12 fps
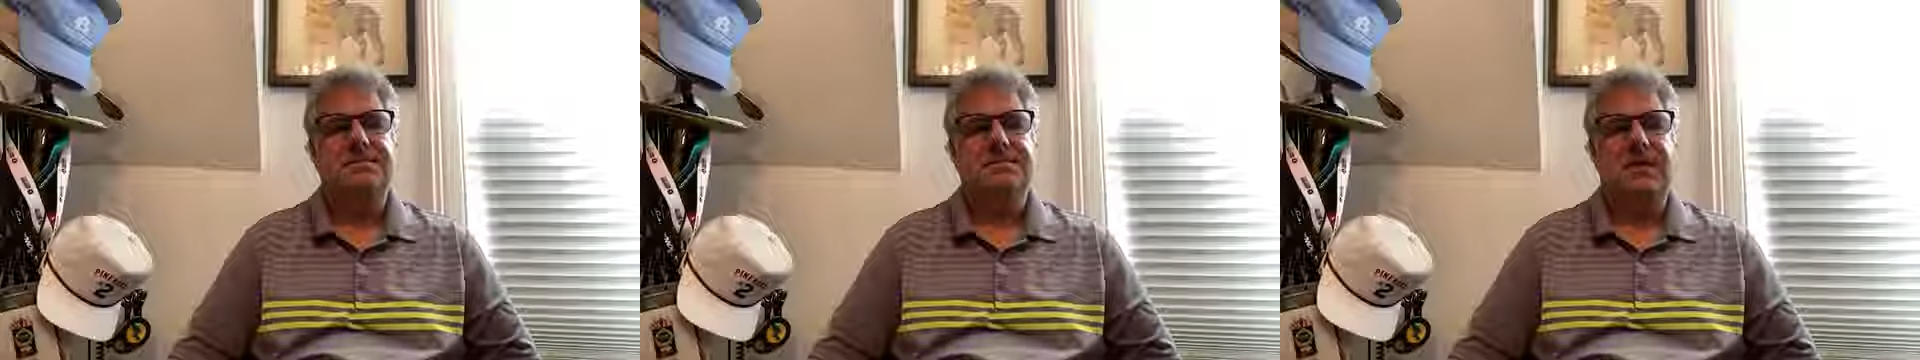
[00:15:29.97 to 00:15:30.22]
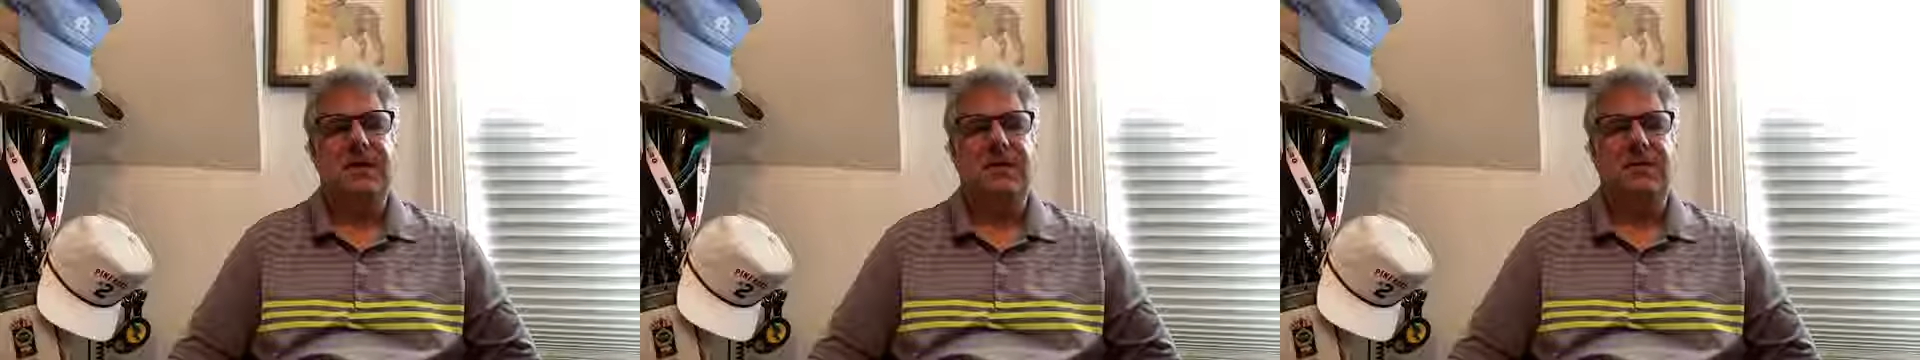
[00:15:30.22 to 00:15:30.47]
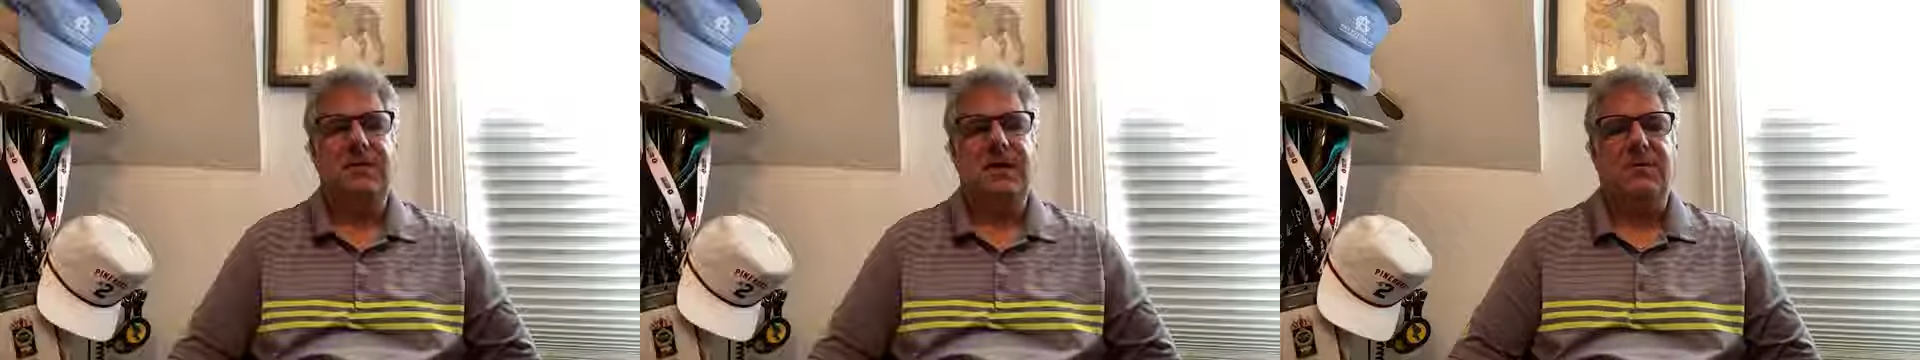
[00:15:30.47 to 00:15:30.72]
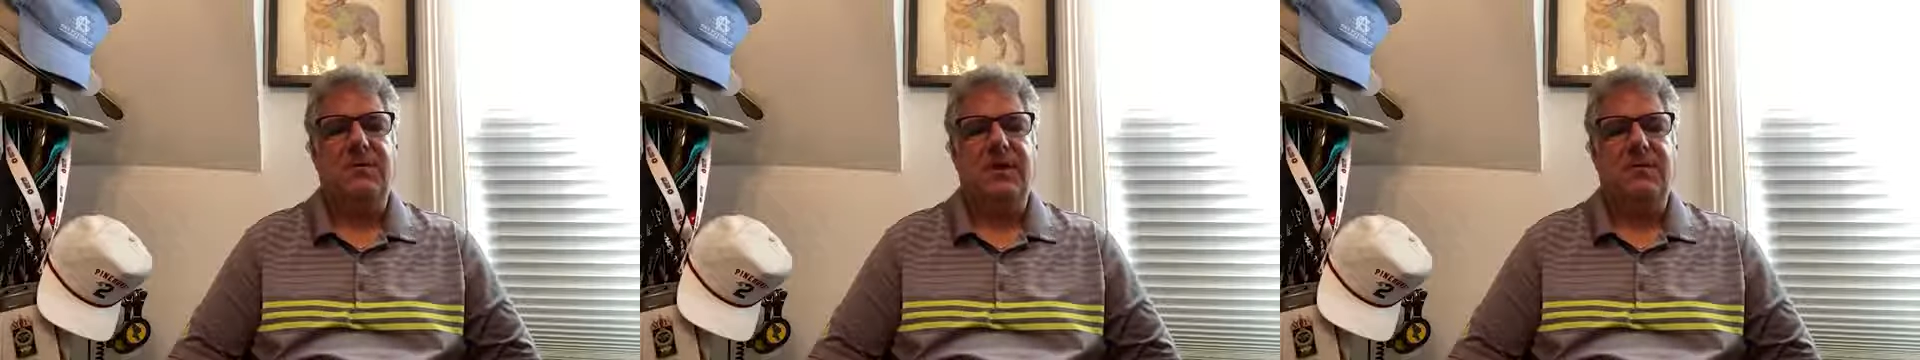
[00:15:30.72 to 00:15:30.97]
No.
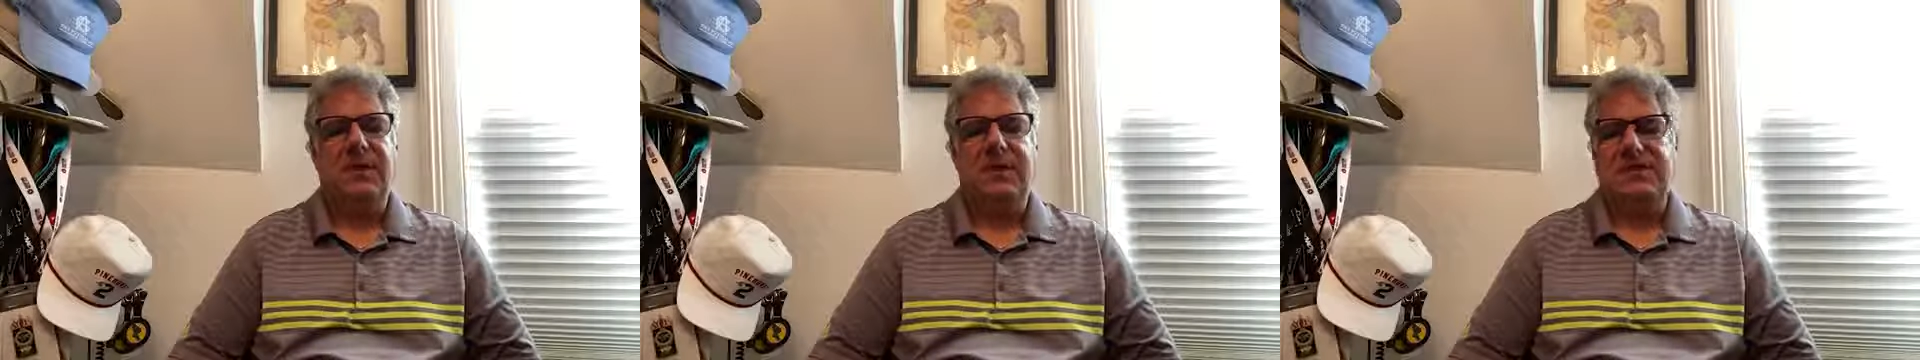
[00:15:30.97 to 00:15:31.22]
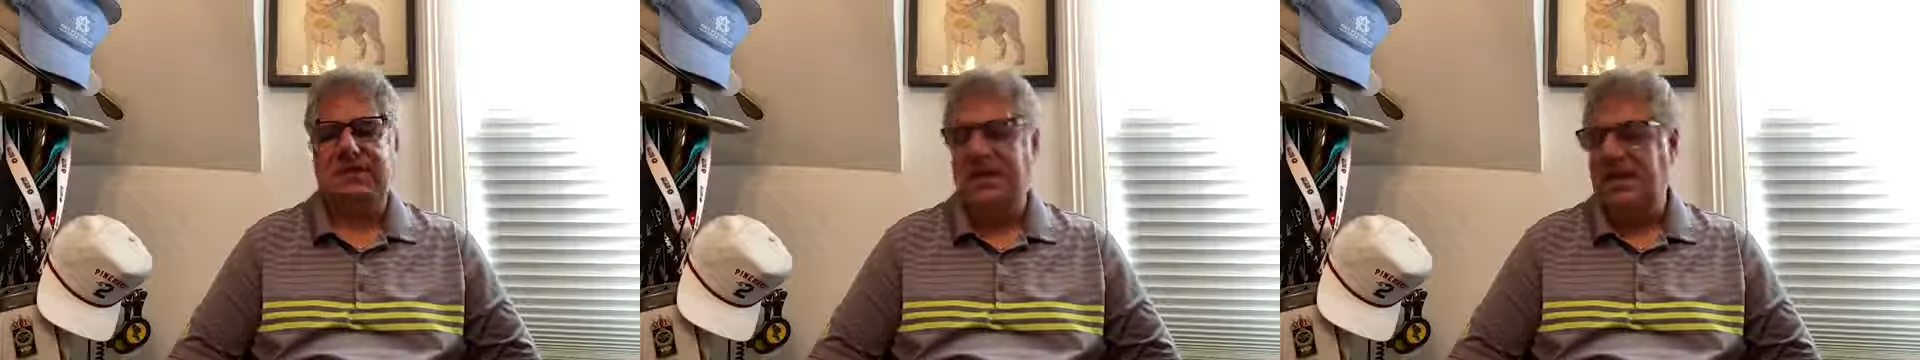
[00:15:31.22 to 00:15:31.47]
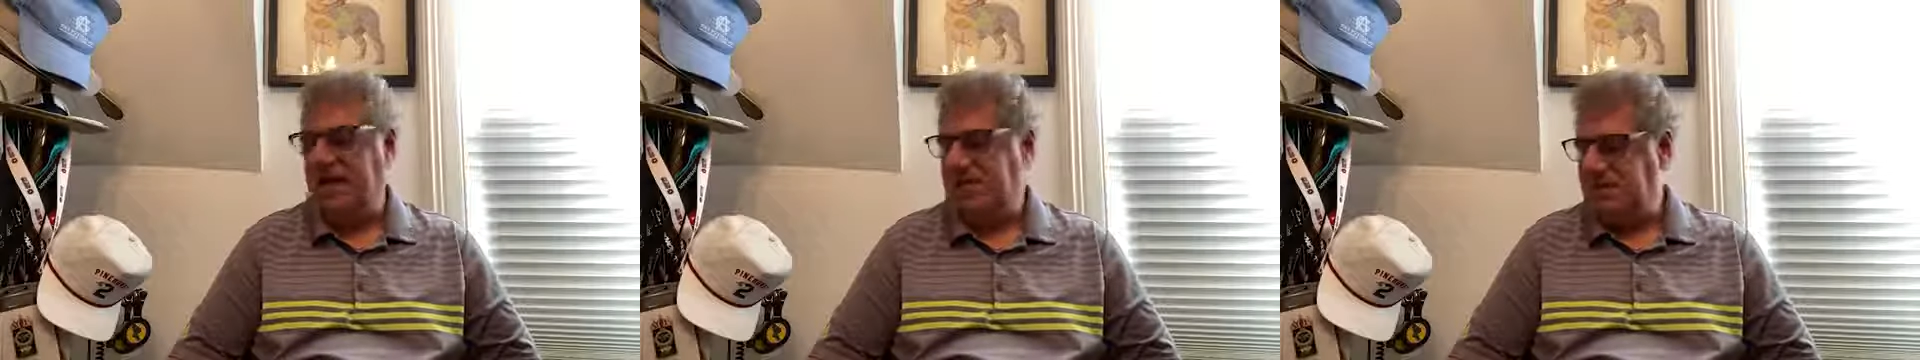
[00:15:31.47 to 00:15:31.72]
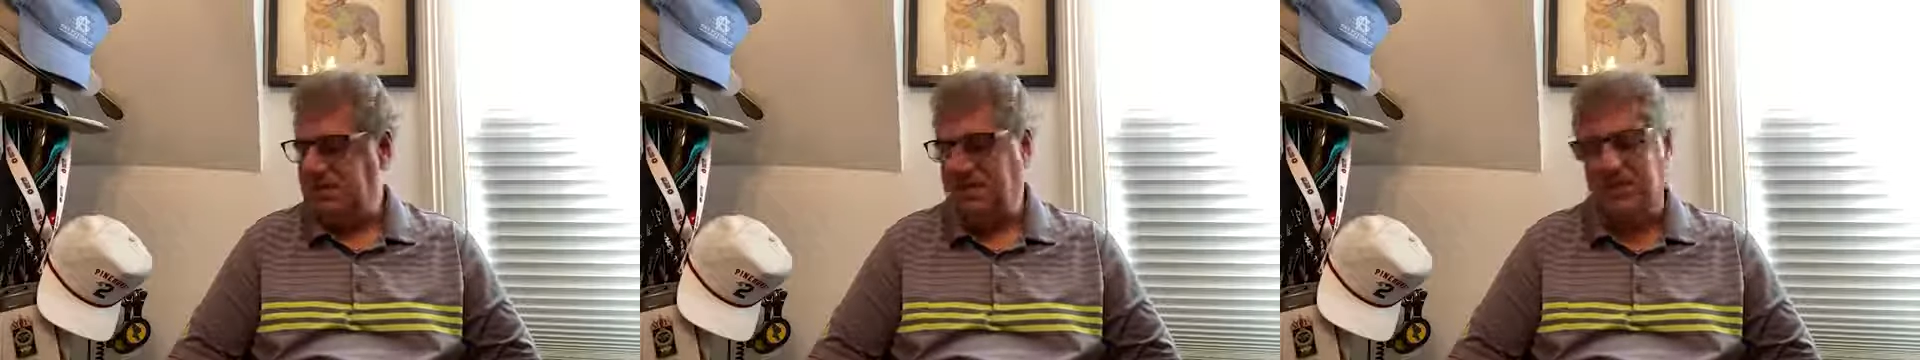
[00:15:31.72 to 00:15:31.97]
Well said.
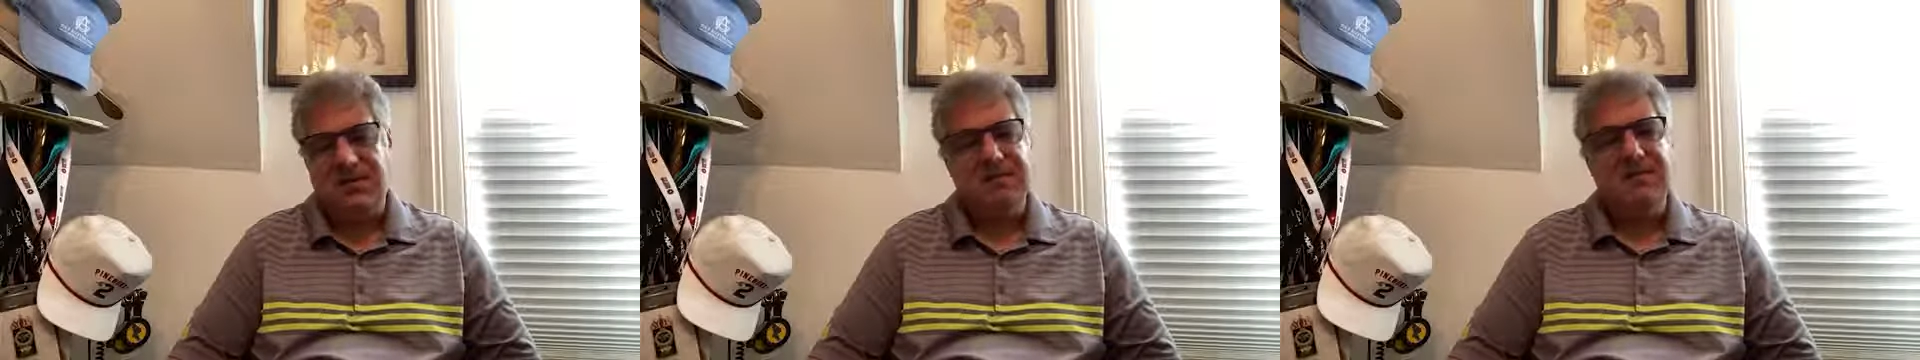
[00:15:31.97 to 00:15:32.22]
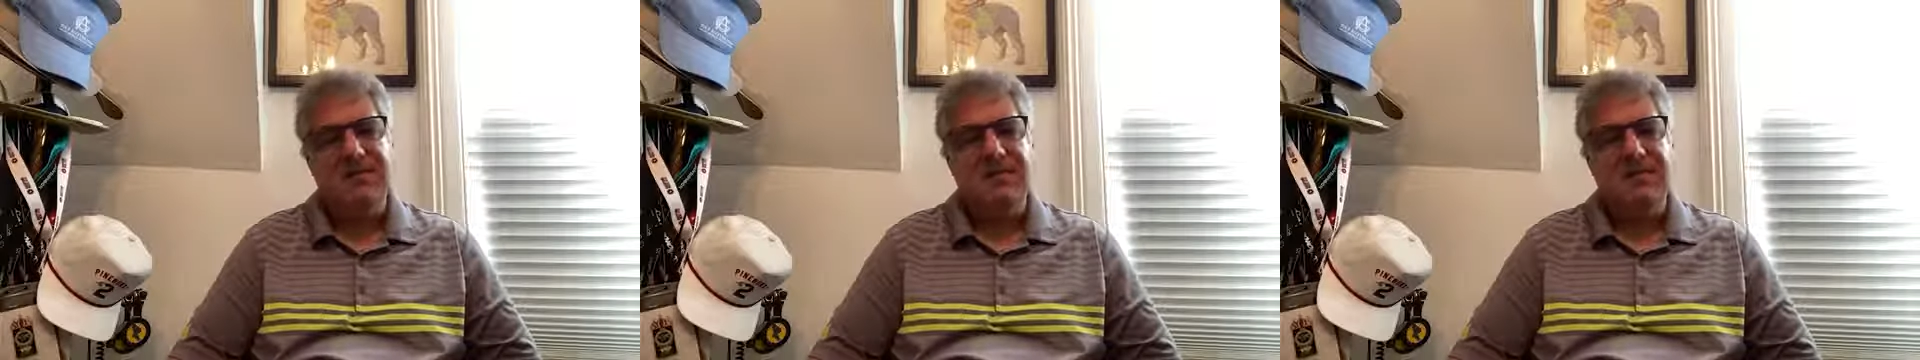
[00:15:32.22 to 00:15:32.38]
Absolutely.